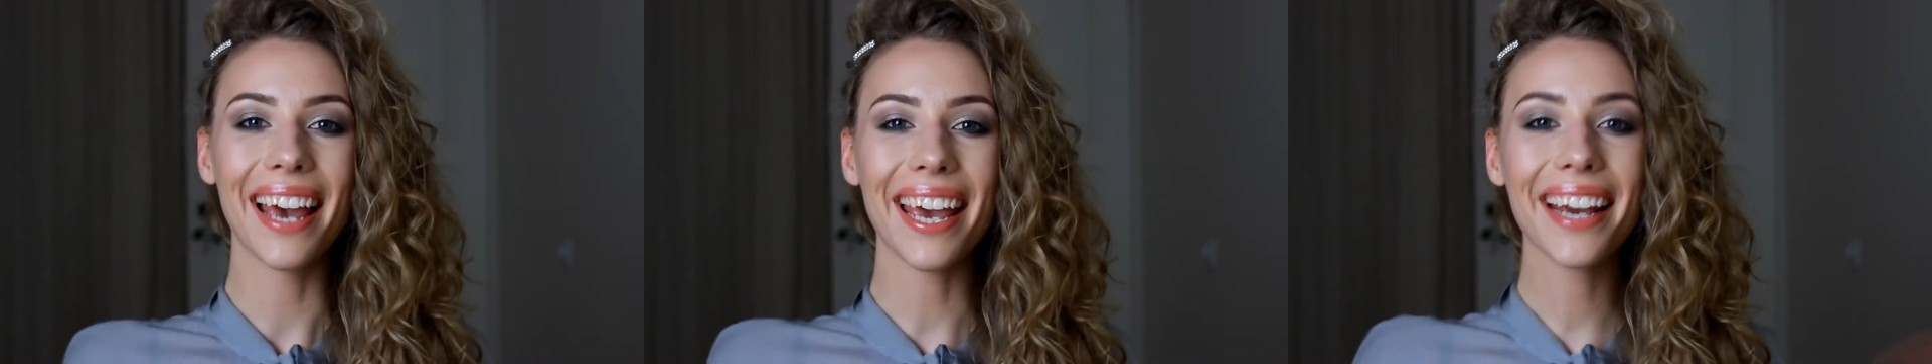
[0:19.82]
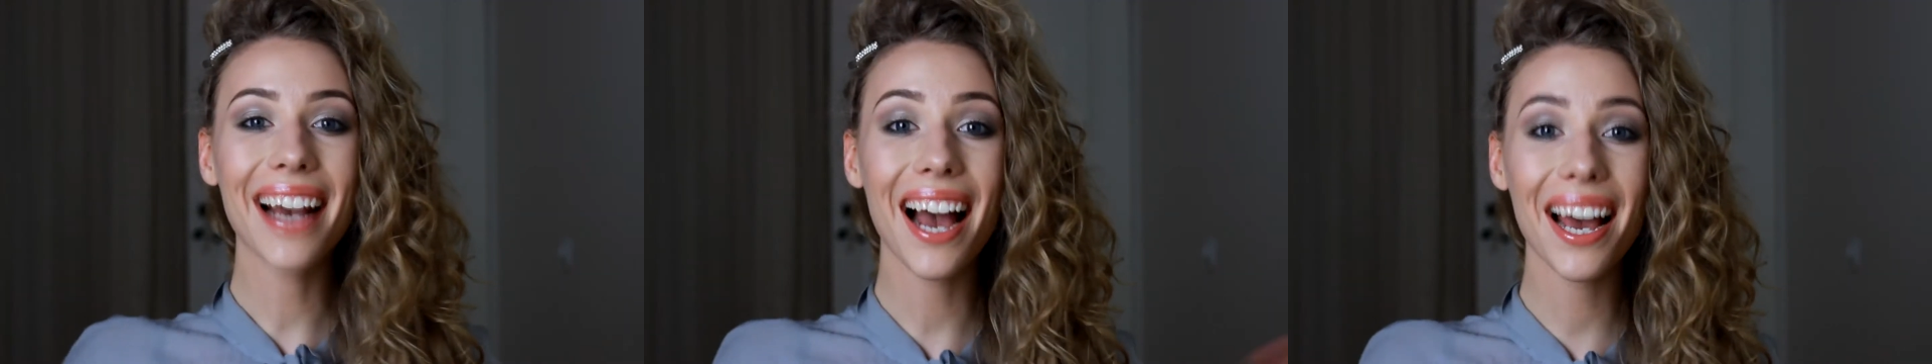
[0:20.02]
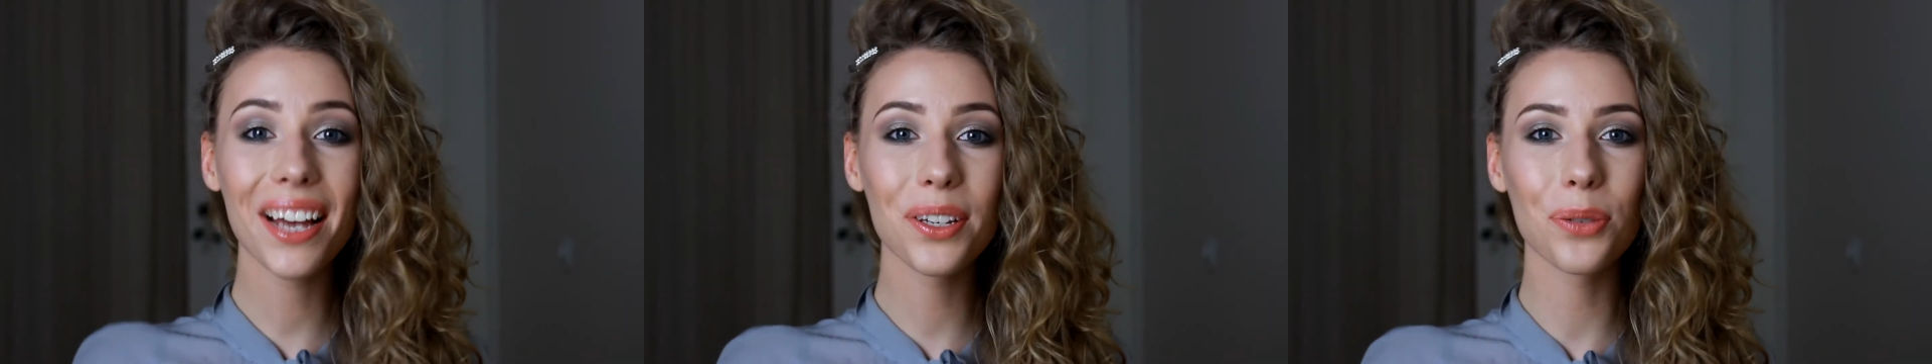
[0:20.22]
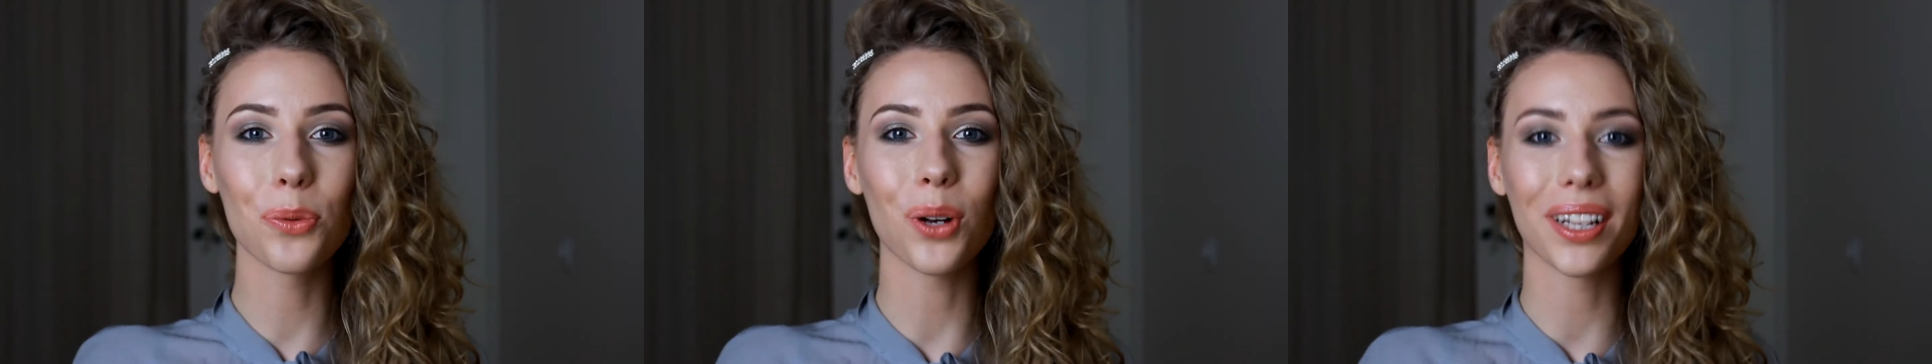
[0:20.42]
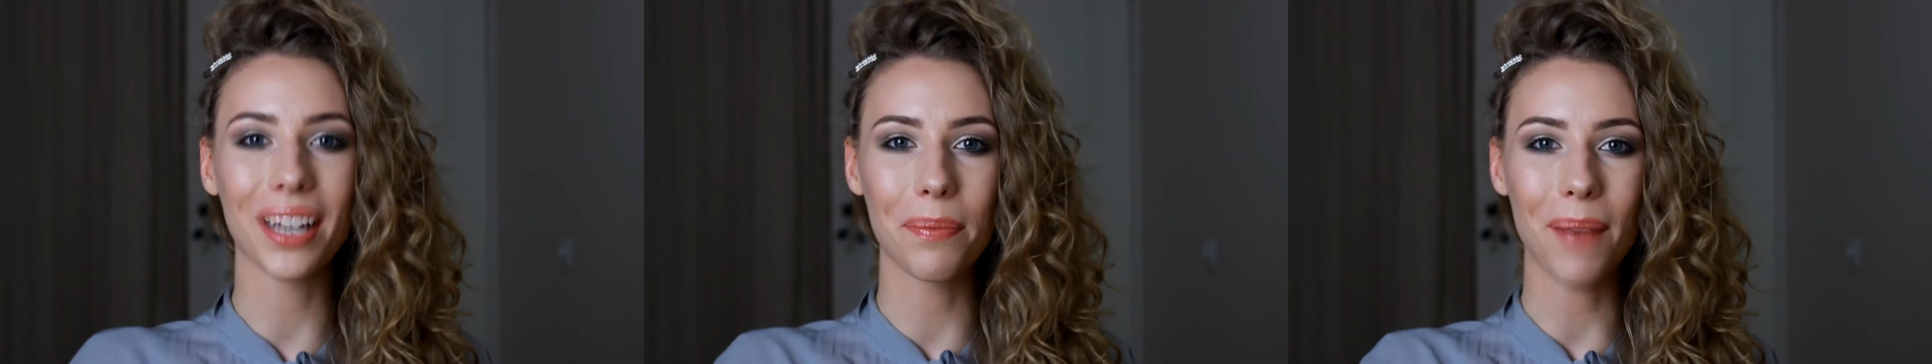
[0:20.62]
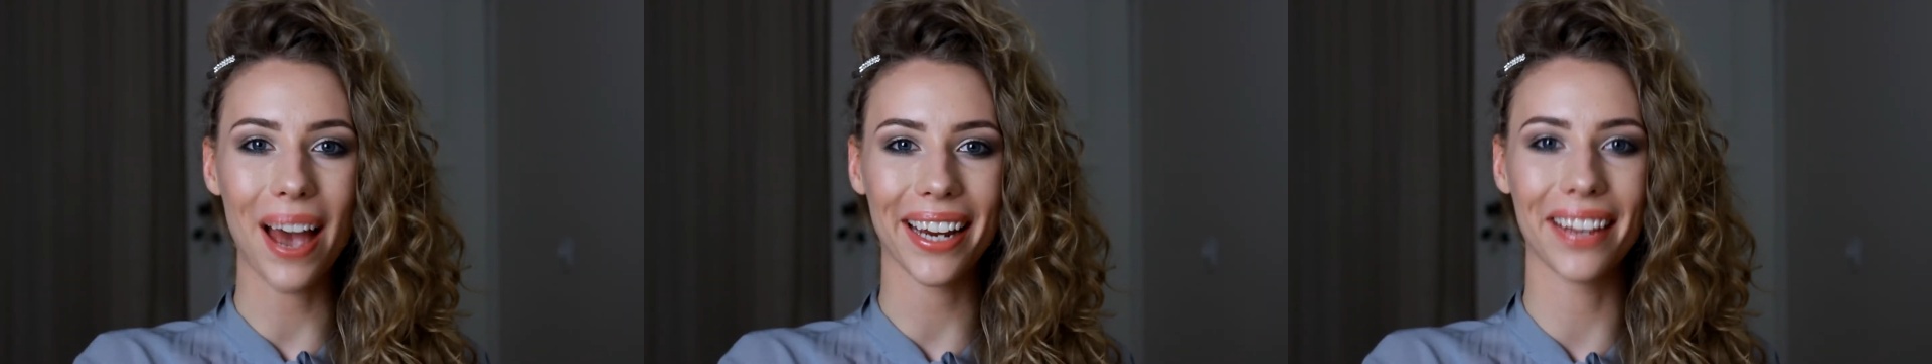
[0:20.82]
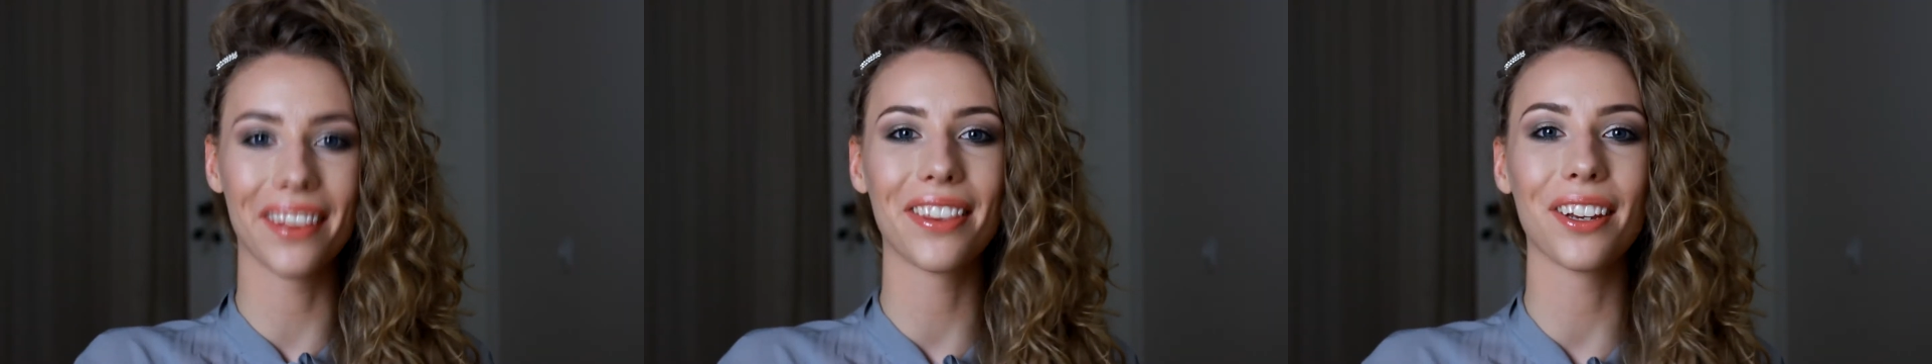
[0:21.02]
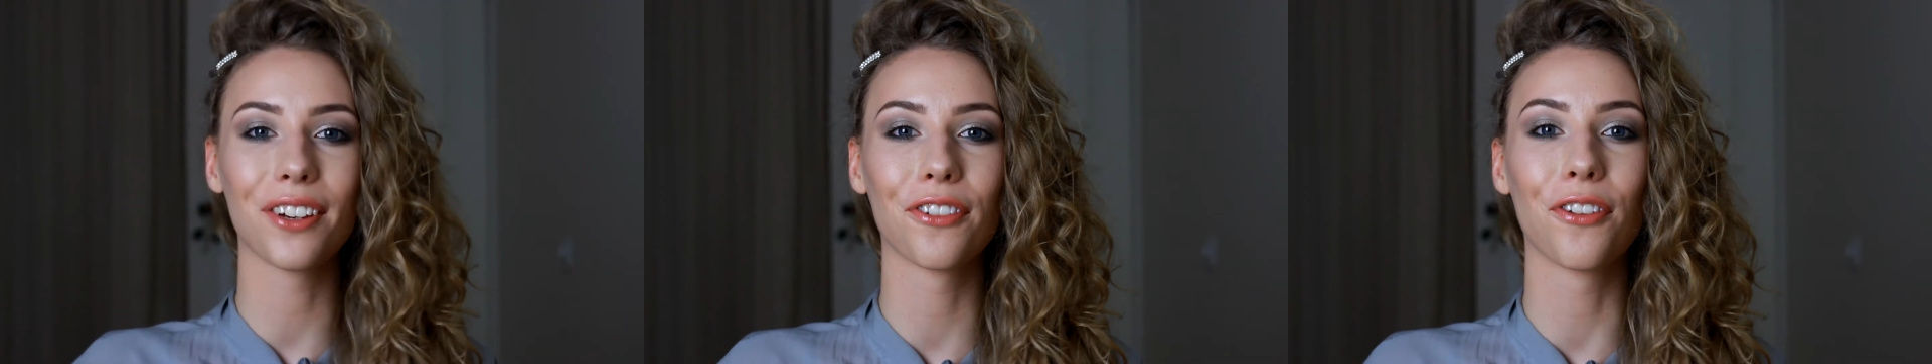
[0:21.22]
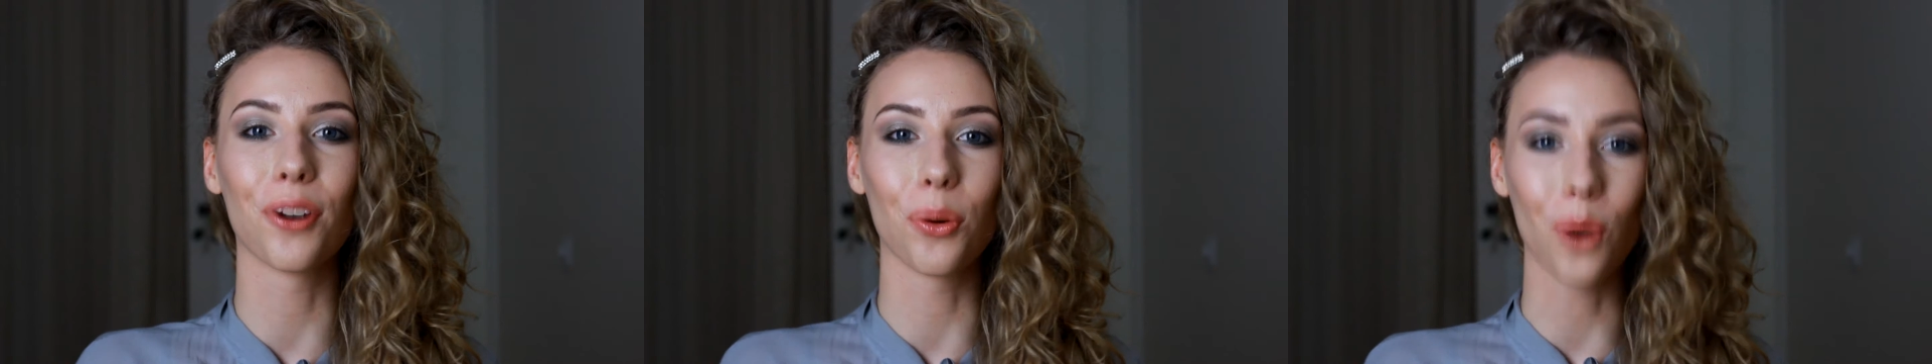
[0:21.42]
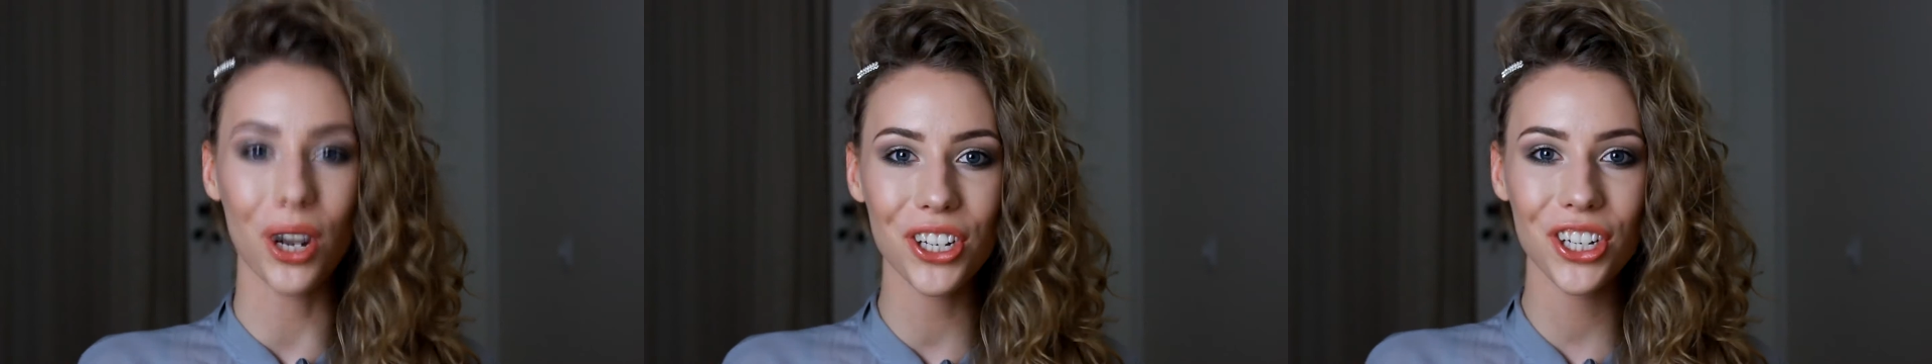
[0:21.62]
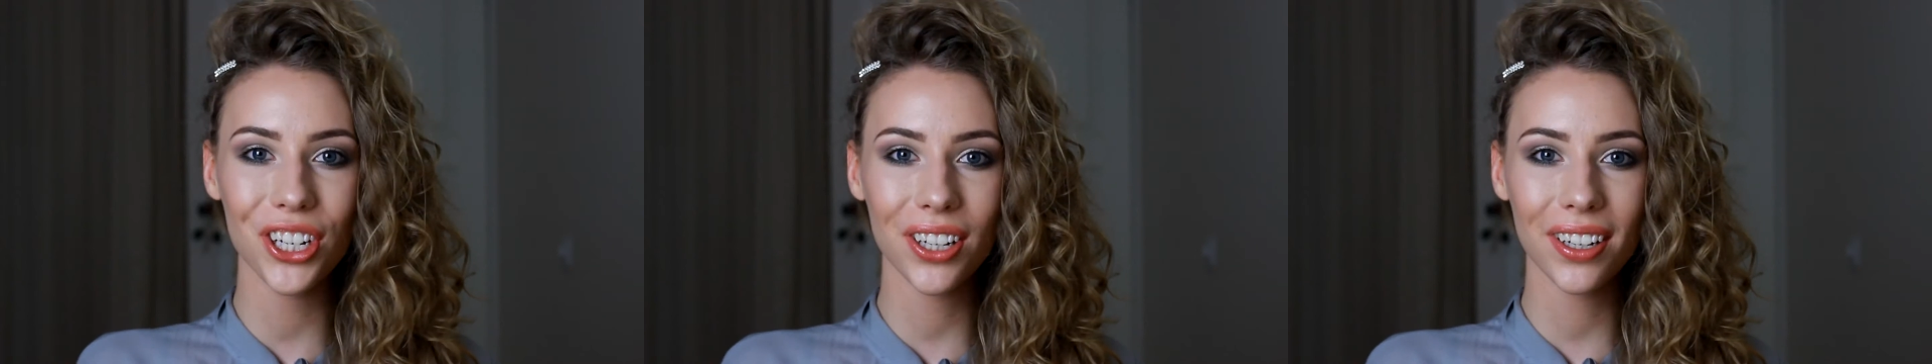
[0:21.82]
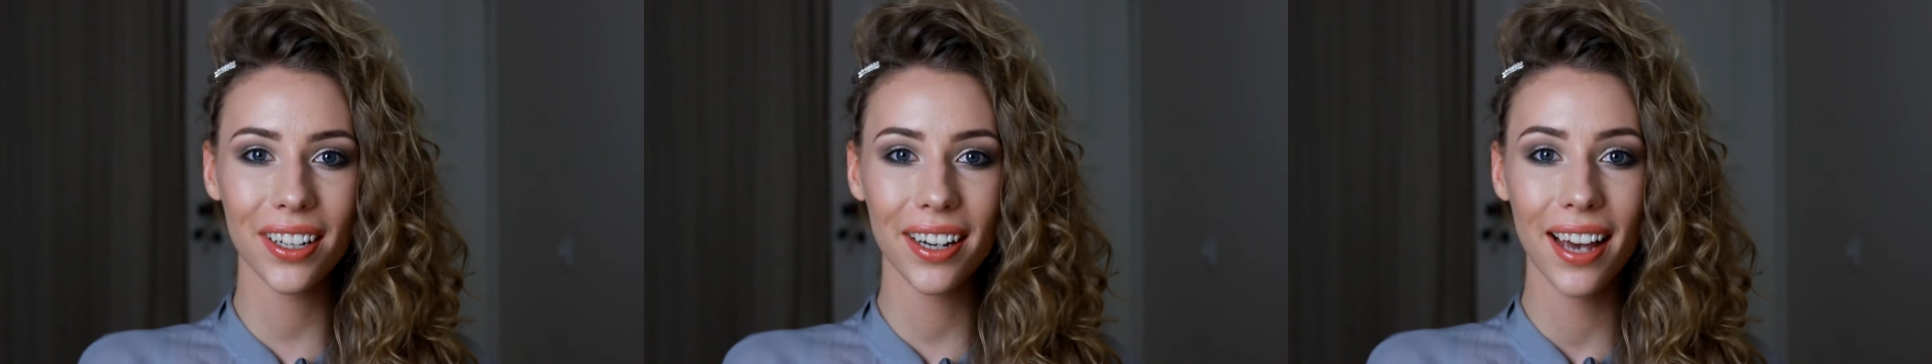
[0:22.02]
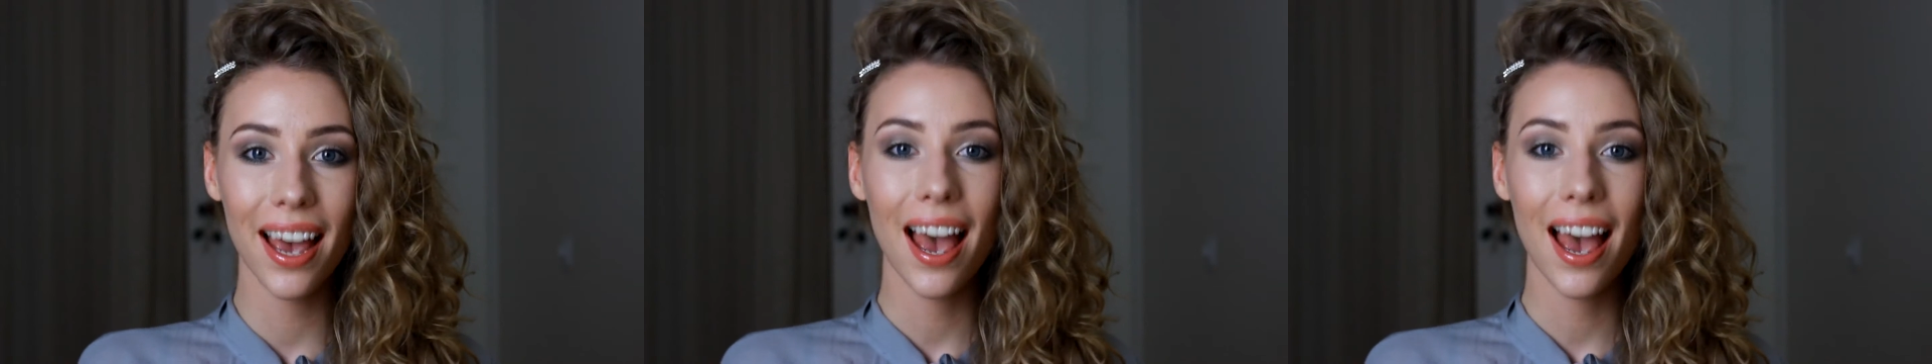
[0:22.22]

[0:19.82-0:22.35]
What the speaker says: Hey guys, welcome back and thank you for watching.